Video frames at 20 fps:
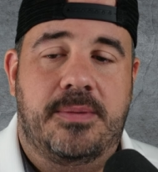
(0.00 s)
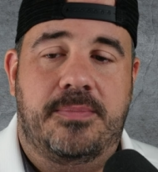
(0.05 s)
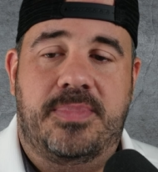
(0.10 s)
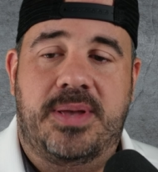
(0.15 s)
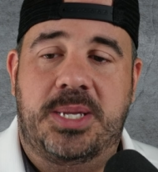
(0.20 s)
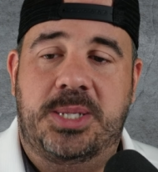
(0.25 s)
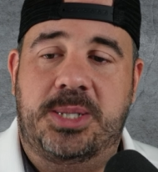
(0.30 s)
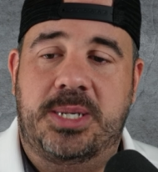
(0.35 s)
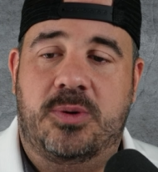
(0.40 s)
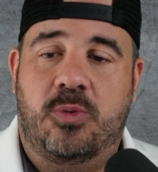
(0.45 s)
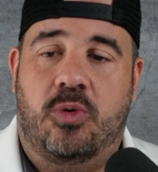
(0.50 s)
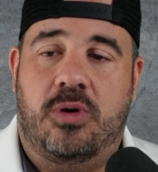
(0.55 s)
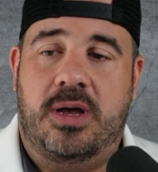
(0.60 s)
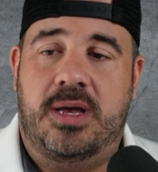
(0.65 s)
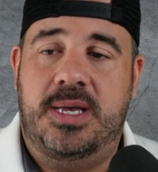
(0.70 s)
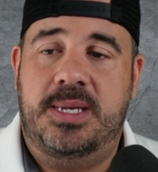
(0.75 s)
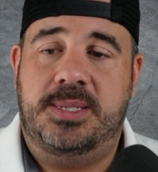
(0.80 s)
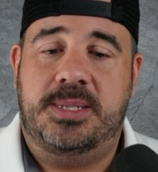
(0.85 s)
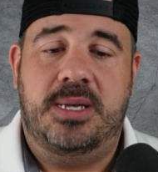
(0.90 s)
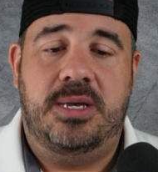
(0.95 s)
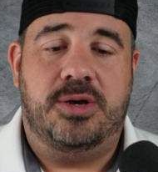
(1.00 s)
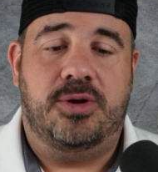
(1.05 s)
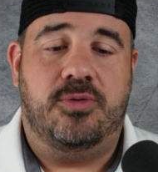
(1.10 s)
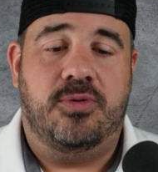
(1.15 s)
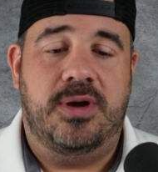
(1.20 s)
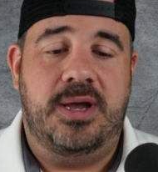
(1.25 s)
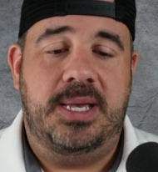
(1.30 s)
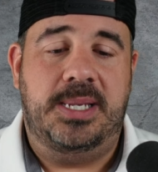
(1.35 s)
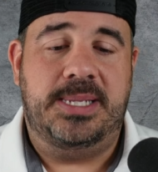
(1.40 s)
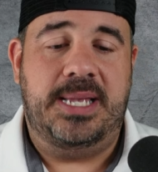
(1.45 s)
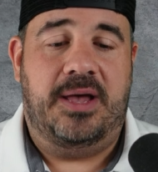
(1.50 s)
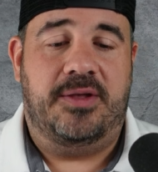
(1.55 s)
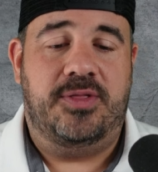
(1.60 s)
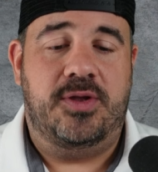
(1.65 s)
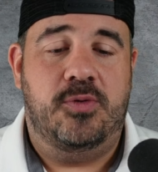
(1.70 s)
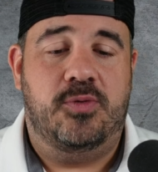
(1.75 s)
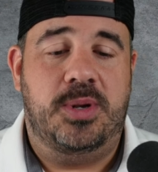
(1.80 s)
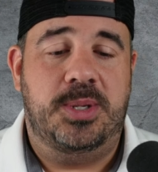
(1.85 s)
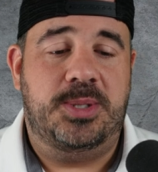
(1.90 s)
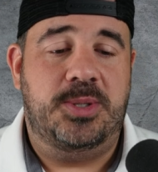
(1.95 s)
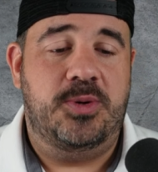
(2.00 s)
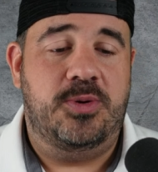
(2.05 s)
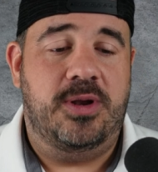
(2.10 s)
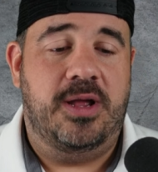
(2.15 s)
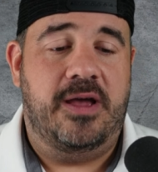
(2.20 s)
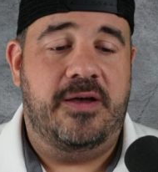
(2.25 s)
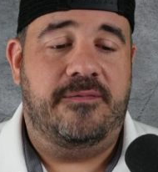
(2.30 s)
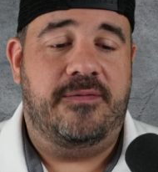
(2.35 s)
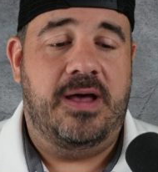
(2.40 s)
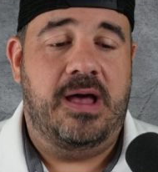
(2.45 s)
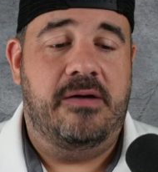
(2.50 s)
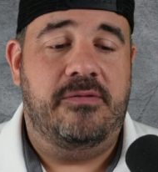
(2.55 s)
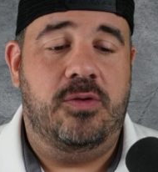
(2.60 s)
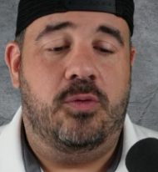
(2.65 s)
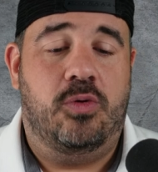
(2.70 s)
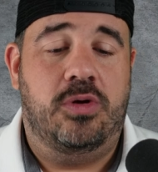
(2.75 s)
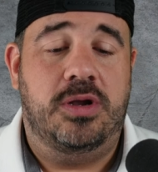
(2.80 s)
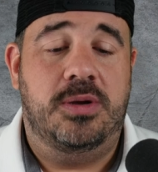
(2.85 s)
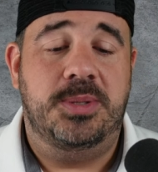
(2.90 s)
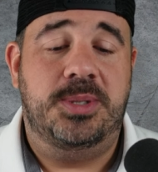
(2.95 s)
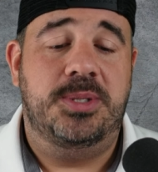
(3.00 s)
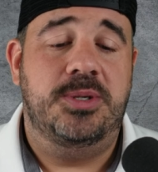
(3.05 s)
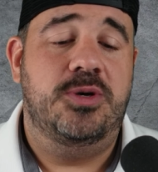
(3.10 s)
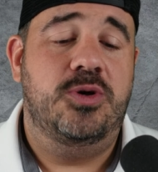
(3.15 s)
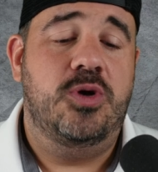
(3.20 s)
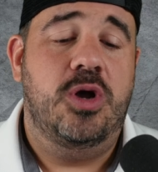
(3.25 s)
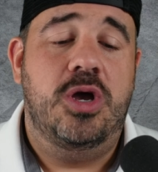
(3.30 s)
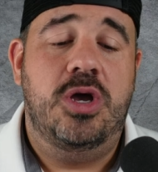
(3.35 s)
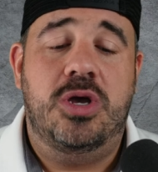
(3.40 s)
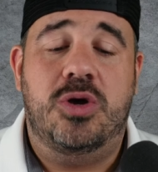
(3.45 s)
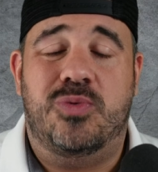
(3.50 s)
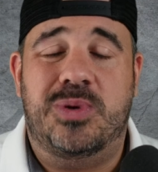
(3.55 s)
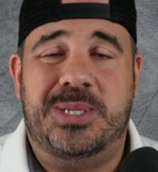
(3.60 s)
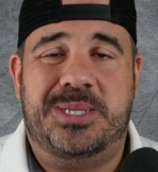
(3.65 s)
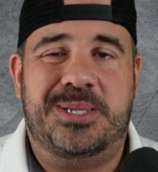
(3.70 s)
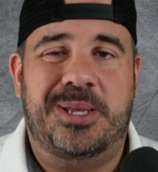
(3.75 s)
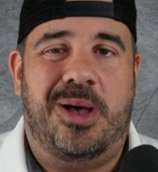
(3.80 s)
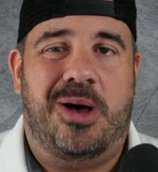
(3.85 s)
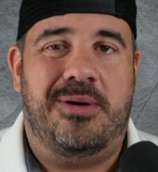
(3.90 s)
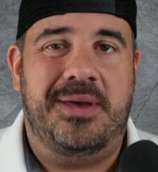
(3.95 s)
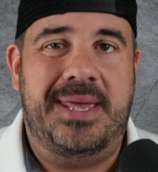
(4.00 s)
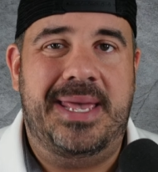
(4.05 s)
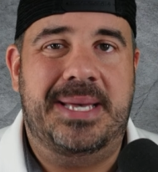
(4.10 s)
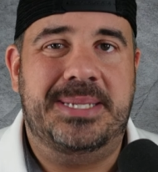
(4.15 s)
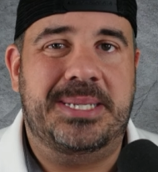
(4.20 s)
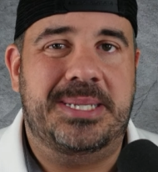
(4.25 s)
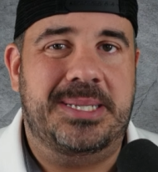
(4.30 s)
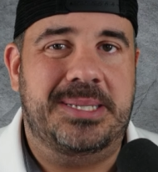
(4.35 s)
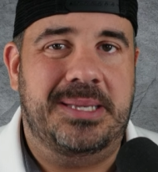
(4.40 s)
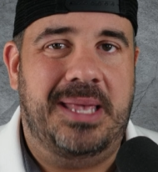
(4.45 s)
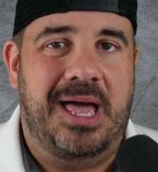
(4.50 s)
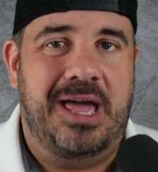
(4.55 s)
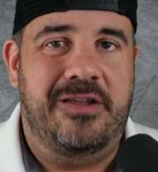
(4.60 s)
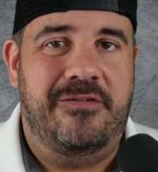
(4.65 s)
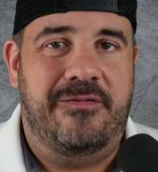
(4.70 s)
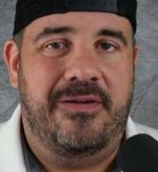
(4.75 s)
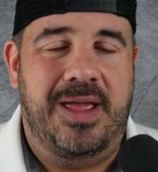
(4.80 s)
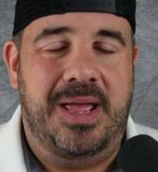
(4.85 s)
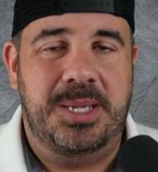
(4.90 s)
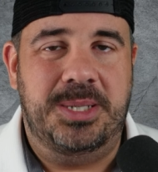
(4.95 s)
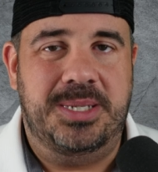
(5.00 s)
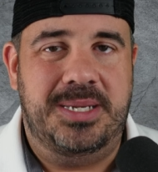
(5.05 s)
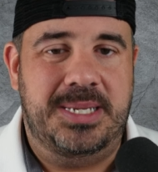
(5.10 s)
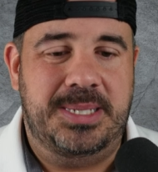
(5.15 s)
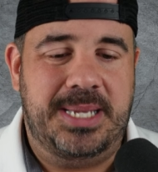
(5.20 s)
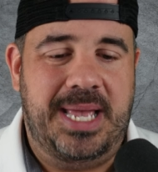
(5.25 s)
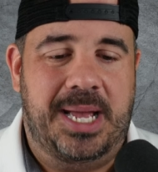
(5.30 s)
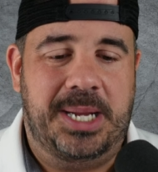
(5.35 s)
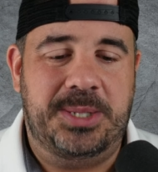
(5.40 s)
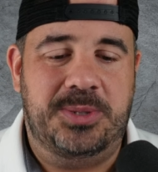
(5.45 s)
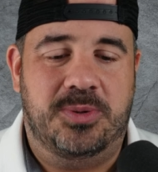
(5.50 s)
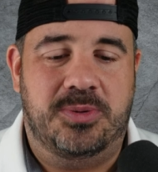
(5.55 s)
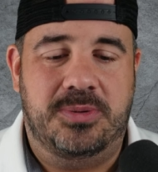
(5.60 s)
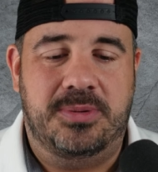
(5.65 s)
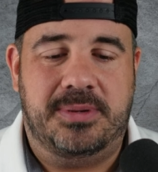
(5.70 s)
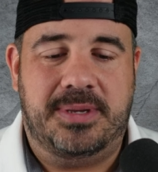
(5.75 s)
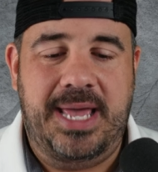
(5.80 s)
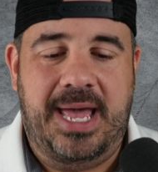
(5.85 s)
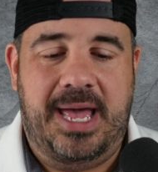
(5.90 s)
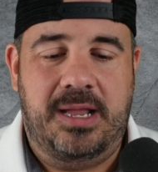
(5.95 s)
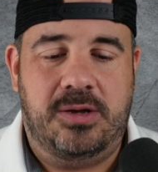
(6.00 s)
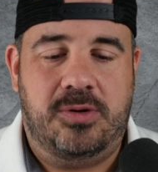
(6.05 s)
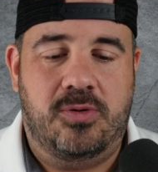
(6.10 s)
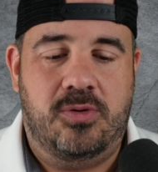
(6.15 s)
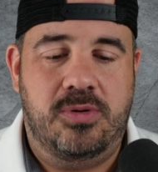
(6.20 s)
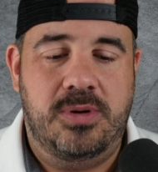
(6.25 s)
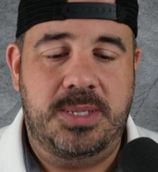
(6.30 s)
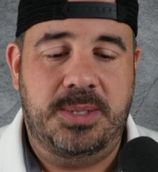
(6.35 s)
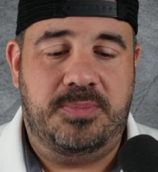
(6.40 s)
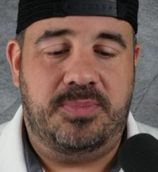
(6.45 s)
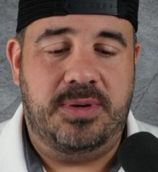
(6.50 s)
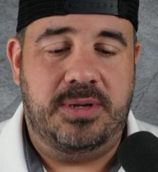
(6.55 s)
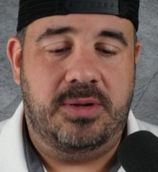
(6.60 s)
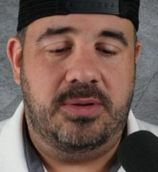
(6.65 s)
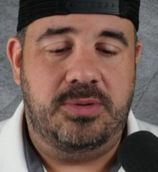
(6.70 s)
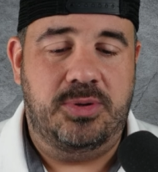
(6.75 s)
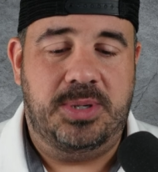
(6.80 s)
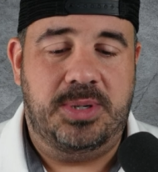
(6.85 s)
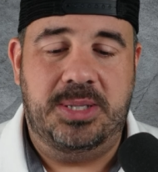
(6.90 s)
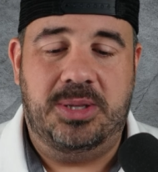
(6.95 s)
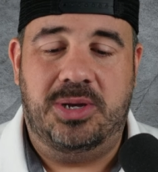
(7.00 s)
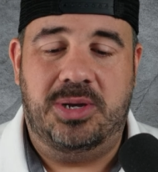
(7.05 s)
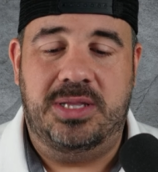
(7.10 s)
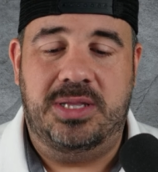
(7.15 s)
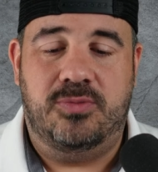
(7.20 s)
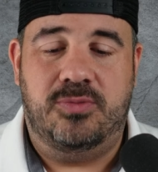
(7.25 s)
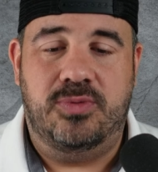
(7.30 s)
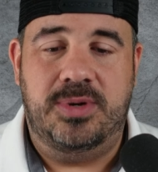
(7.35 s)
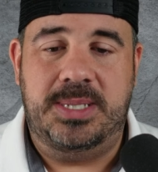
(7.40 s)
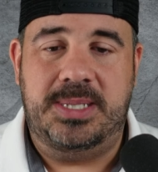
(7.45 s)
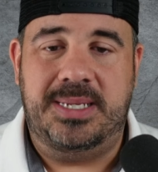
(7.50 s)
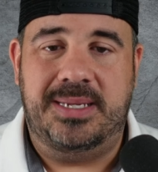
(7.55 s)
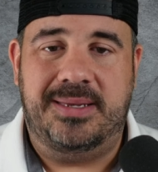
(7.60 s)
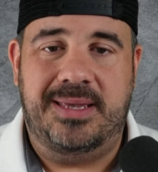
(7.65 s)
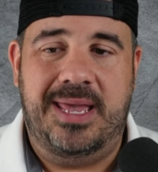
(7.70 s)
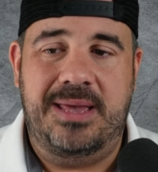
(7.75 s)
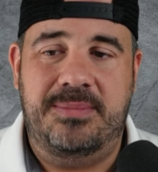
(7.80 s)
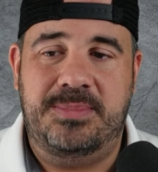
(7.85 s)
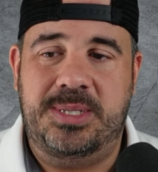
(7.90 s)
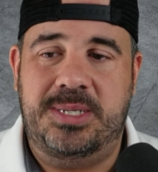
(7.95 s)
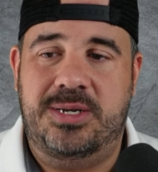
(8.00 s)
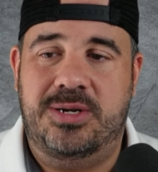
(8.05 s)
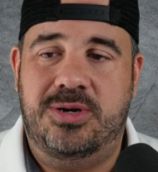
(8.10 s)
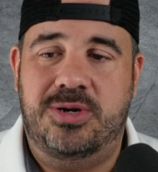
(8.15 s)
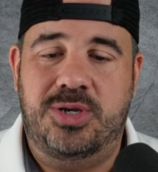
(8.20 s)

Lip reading: Pitching wise, Gray's out there with a 295, the 102. We saw he has a slight advantage in his actual categories, but you could look at the recent games here.